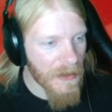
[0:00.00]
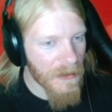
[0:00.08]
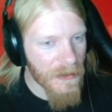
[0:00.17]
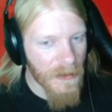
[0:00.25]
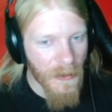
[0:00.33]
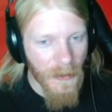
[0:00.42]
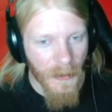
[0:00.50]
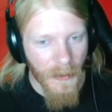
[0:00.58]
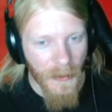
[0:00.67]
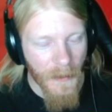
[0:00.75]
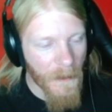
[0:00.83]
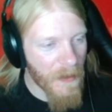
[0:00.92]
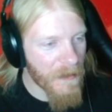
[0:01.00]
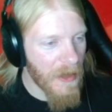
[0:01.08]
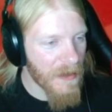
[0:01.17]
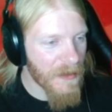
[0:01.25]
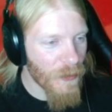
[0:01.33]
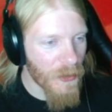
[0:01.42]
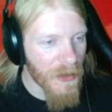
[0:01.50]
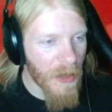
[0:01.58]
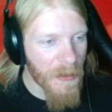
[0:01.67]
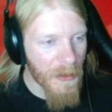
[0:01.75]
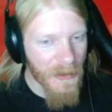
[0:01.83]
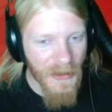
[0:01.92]
so Afghanistan will not
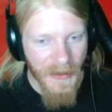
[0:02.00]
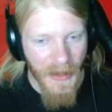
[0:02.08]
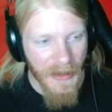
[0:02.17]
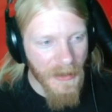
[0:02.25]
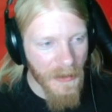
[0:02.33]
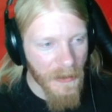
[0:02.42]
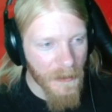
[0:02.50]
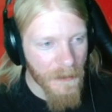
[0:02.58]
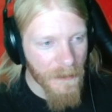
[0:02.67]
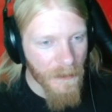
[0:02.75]
be able to take that kill.